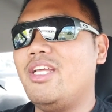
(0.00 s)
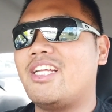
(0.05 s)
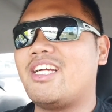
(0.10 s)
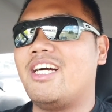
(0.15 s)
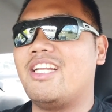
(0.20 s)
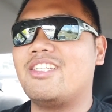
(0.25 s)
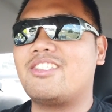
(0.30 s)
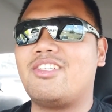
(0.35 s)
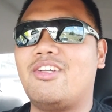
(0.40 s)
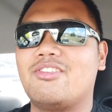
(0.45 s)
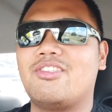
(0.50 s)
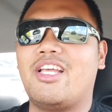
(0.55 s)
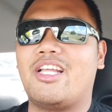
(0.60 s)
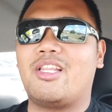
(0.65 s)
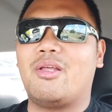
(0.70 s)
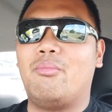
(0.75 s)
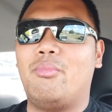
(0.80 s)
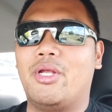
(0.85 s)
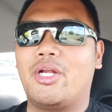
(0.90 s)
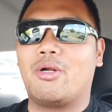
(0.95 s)
it kind of sounds like
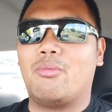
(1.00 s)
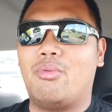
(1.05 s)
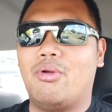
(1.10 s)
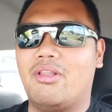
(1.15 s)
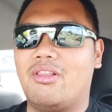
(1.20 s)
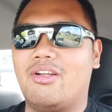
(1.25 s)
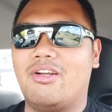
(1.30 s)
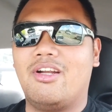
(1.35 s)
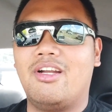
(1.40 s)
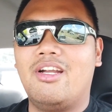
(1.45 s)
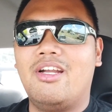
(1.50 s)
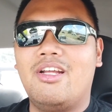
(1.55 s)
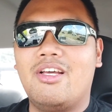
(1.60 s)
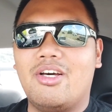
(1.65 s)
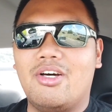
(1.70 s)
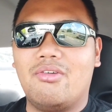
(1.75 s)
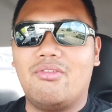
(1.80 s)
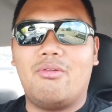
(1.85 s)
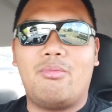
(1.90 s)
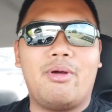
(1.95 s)
the bigger brother
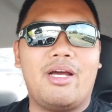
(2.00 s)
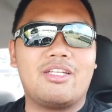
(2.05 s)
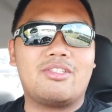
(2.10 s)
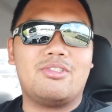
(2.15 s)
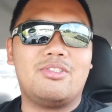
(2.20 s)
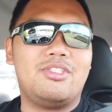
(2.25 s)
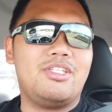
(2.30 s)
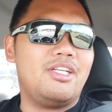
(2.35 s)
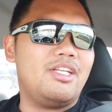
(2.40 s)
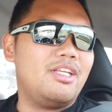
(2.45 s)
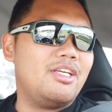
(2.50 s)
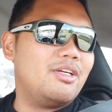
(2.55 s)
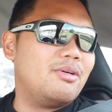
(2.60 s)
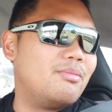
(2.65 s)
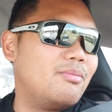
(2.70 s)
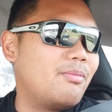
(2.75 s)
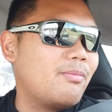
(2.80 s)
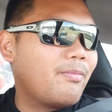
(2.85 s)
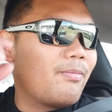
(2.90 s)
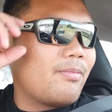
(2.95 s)
of the Pastor
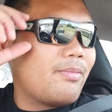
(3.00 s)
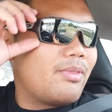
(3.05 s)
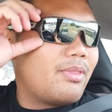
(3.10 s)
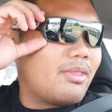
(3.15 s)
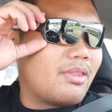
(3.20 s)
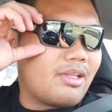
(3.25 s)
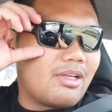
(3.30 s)
JDM.